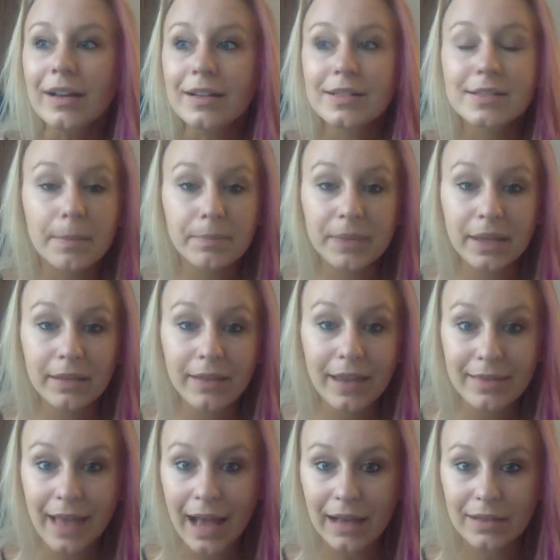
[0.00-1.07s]
Something like
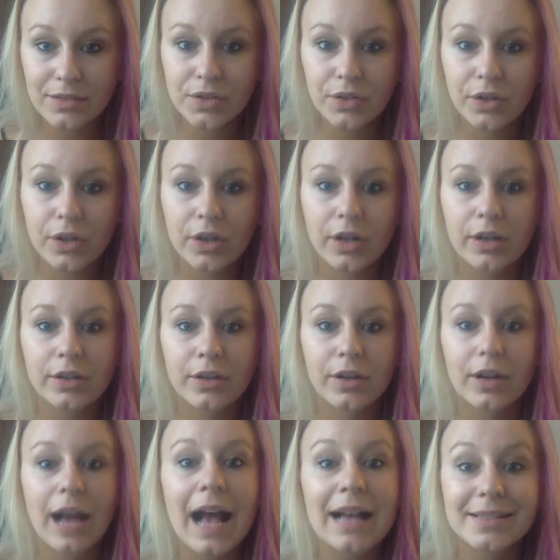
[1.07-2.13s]
that. So you're
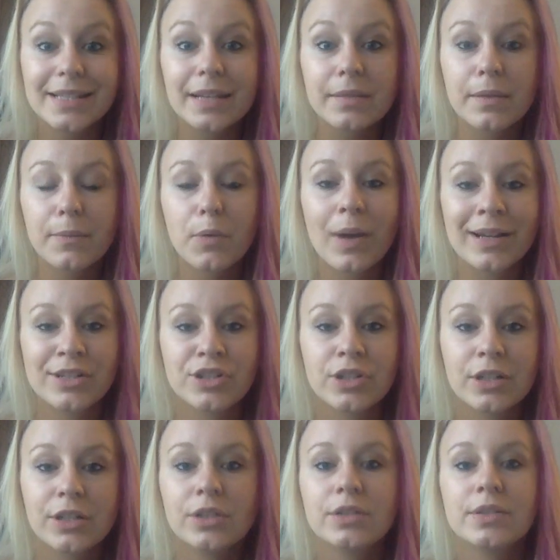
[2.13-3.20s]
asking them
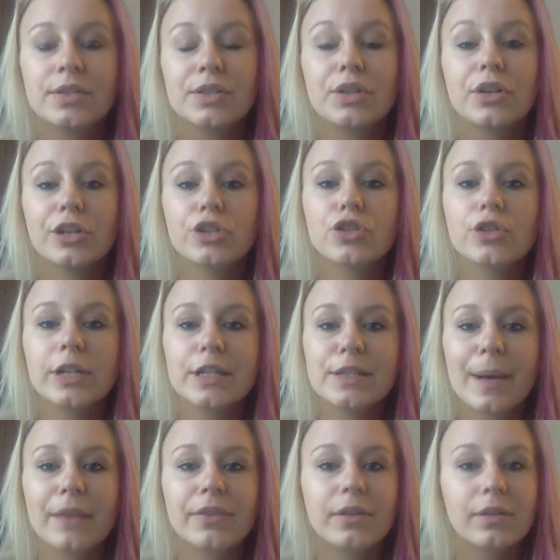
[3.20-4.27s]
questions, you're intrigued
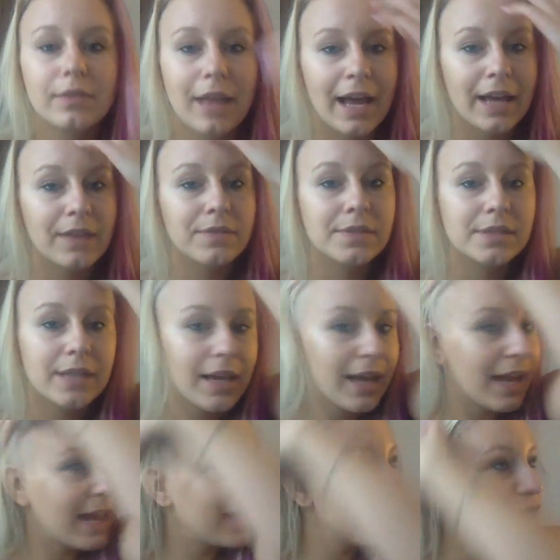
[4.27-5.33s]
about their lives,
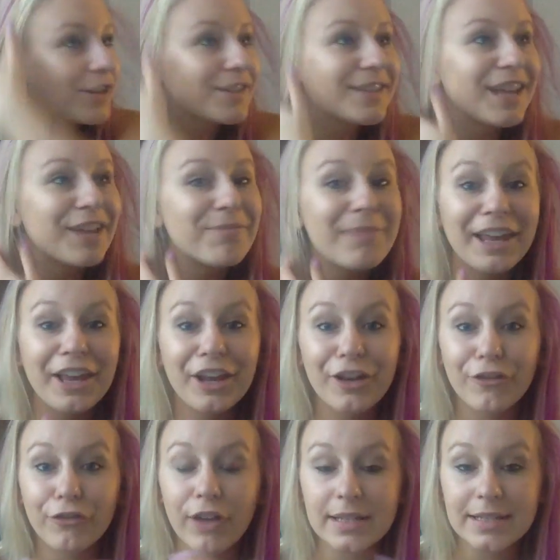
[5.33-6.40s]
and just like making a
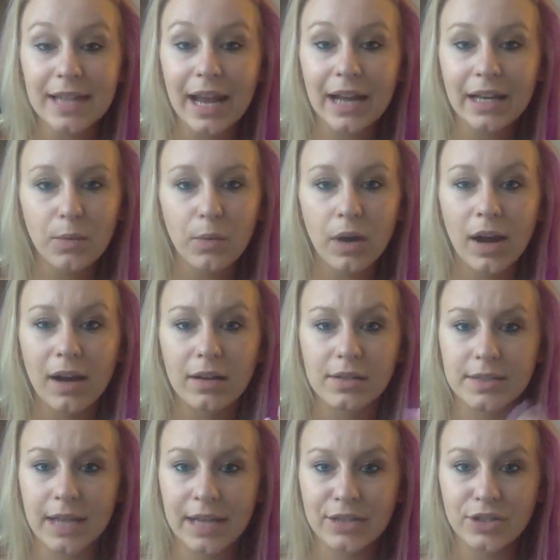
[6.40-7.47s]
friend anywhere
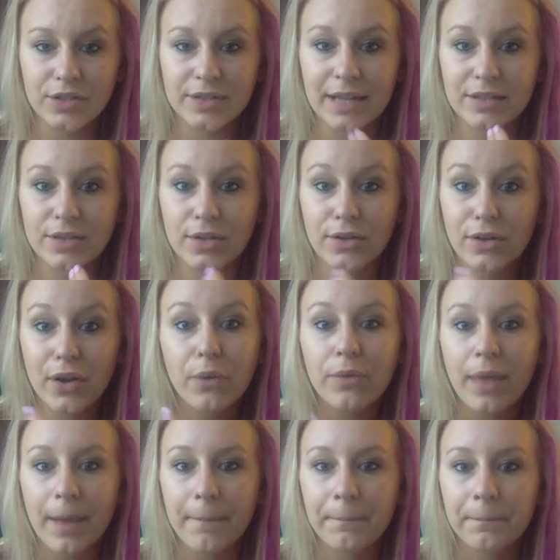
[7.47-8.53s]
else, I just get to know
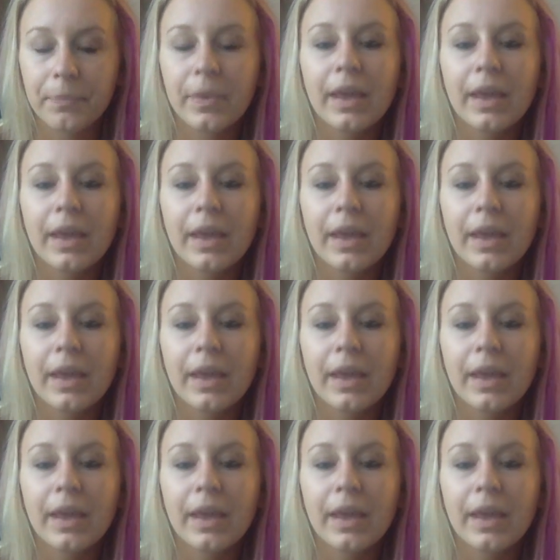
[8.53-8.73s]
them.